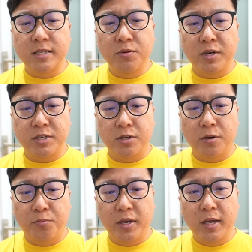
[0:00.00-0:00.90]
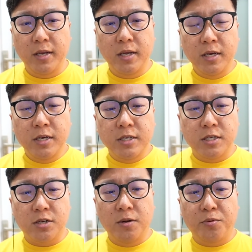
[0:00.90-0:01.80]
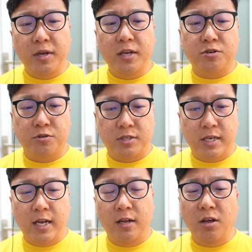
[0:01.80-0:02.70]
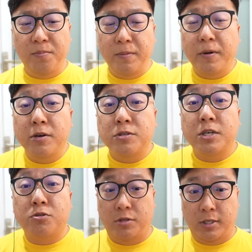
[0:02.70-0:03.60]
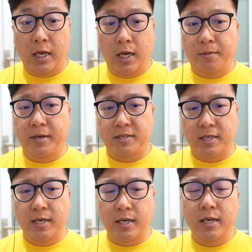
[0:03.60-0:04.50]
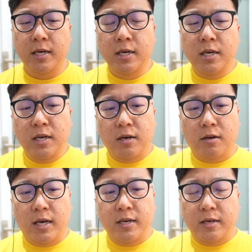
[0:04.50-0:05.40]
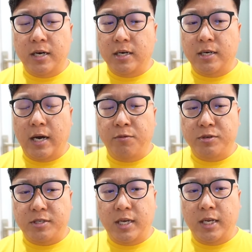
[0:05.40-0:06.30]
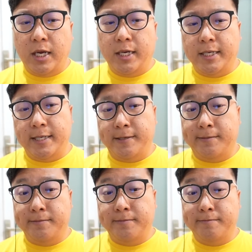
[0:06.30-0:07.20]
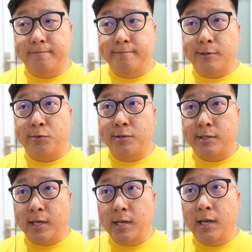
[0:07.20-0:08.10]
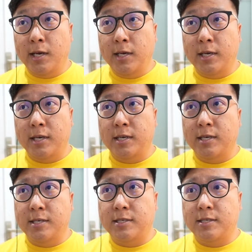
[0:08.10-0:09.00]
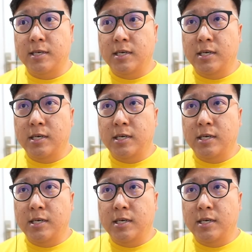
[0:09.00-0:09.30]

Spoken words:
see what she's going to bring in. She's going to bring in Cresselia. A lot of people are using Cresselia, I must say that. I would say that Cresselia is,